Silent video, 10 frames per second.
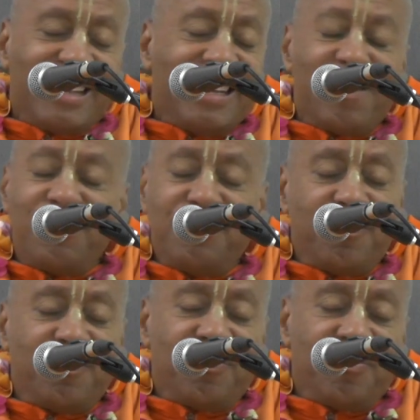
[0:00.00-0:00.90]
And
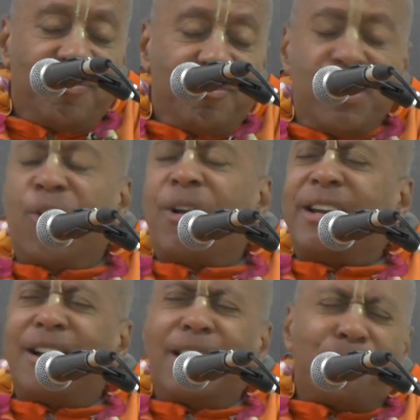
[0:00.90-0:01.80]
then we heard
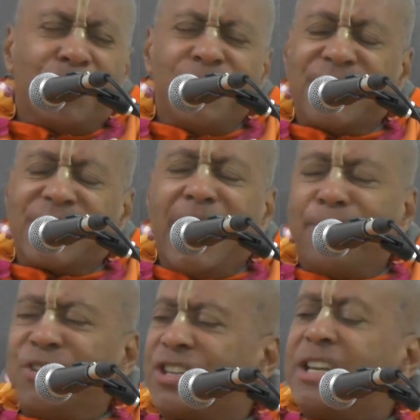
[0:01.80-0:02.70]
it in our previous
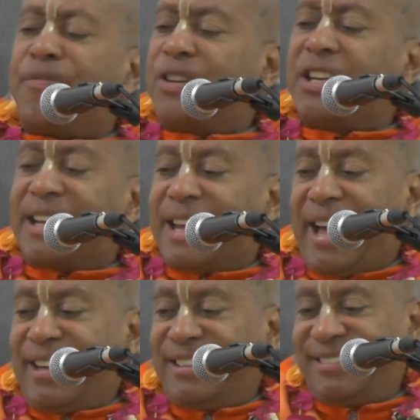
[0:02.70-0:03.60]
life and just left it at
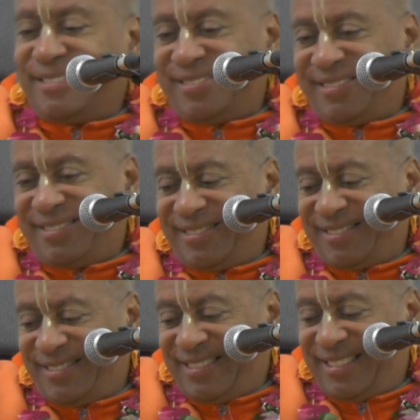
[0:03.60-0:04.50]
that.
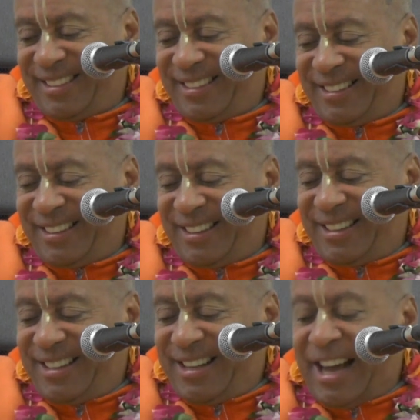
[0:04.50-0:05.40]

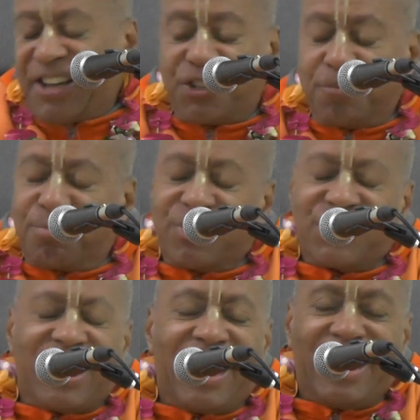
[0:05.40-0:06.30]
Had some
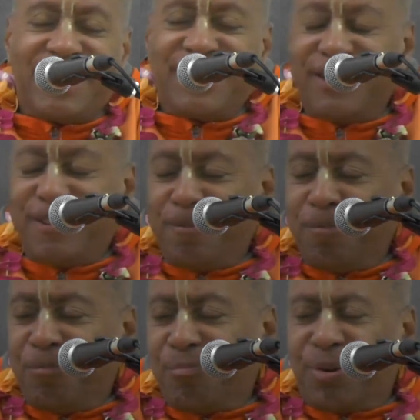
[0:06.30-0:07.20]
prasad,
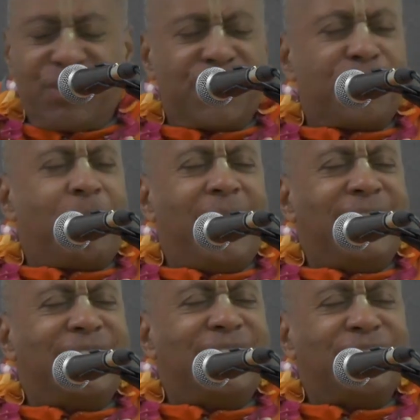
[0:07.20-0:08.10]

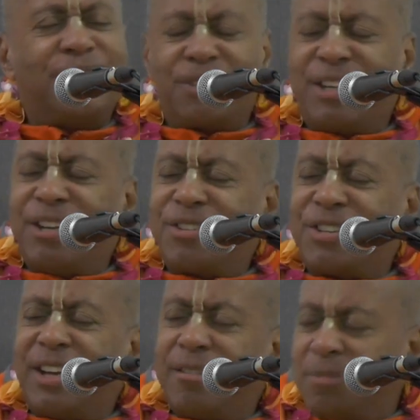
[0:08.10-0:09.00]
participated in a little
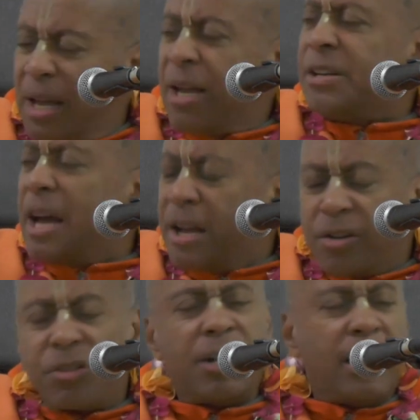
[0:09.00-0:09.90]
kirtan. Yeah,
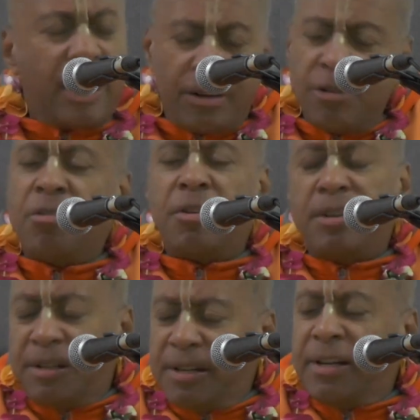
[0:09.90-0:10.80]
nice, yeah.
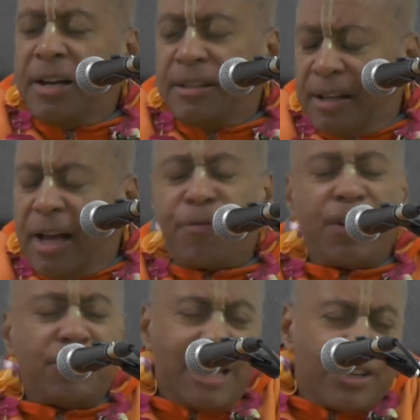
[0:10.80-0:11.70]
I
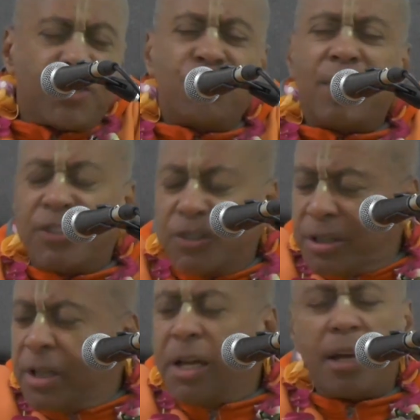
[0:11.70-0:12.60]
felt less
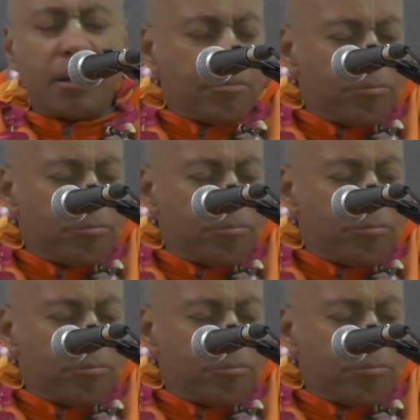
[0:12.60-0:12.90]
stressed, yeah.